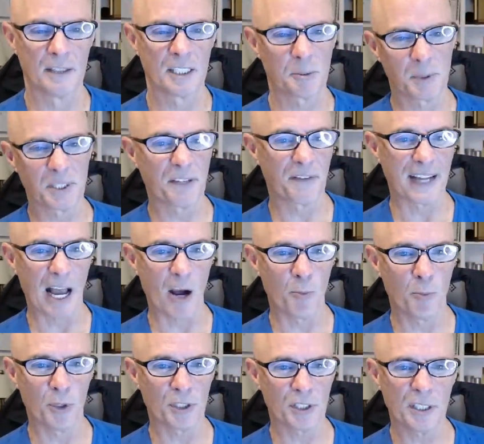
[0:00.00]
specific
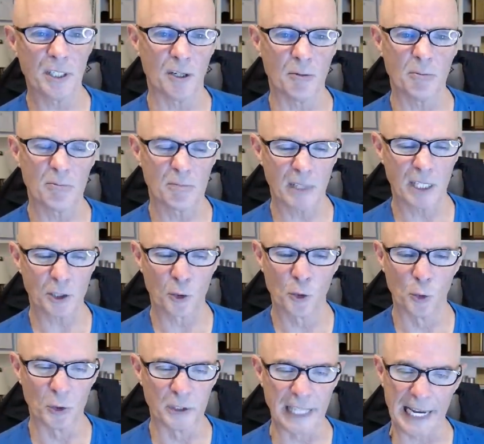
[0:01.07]
outputs, you know, lots of
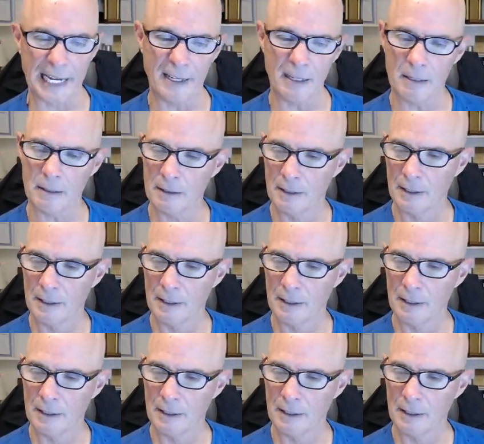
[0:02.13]
cool data.